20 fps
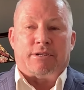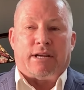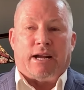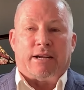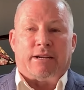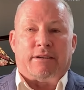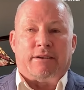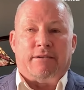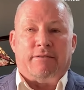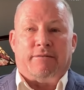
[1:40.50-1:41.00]

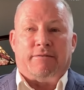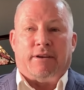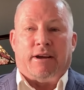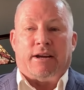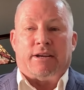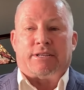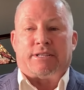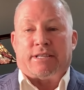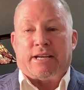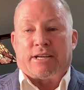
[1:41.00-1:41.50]
like
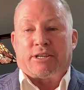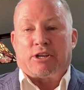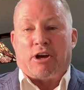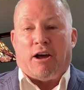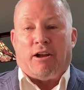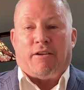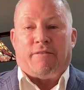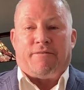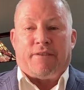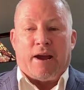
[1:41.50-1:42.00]
six
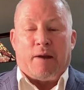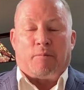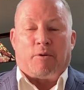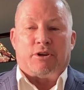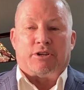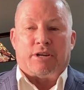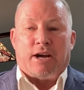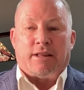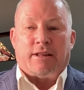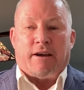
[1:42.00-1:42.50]
Hall of
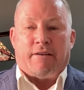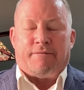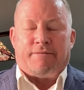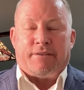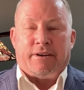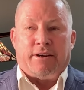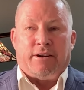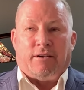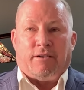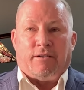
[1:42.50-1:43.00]
Famers on that
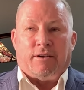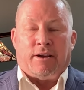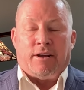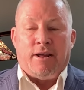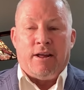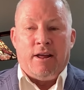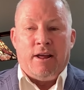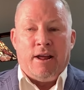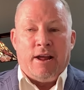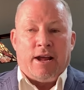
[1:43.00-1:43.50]
field.
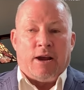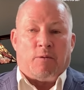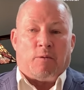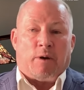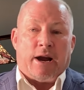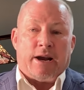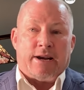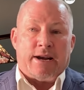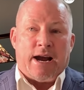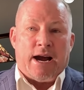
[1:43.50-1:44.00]
And
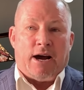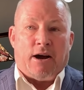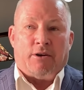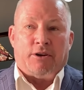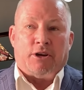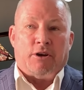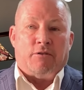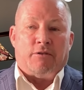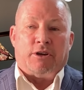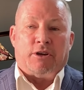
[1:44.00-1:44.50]
right now,
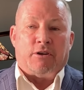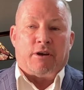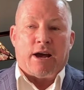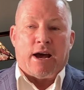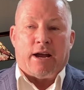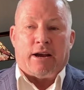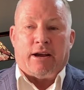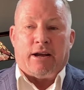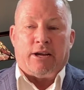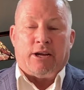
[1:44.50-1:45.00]
you know, you
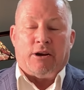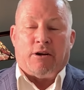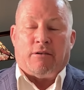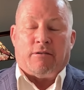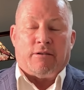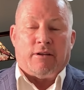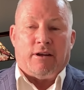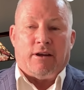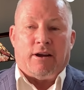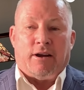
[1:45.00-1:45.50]
got a, you
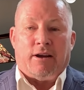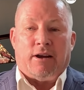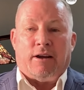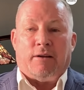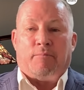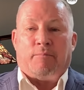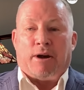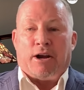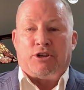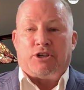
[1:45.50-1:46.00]
know,
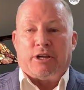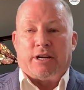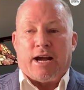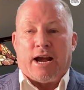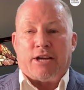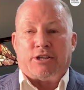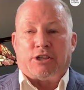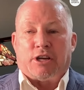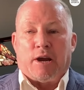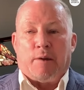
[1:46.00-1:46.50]
a bunch of
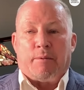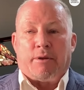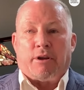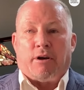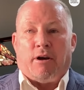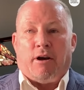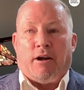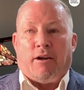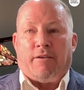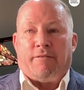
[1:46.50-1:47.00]
guys giving the
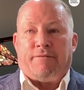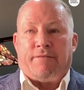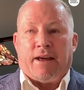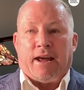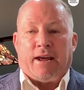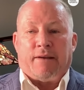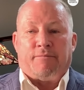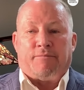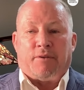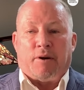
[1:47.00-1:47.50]
Hall of
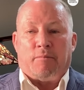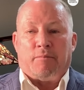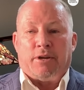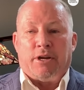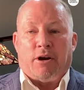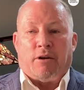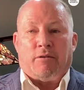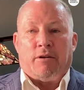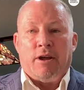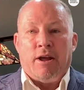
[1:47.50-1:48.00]
Fame, from, you know,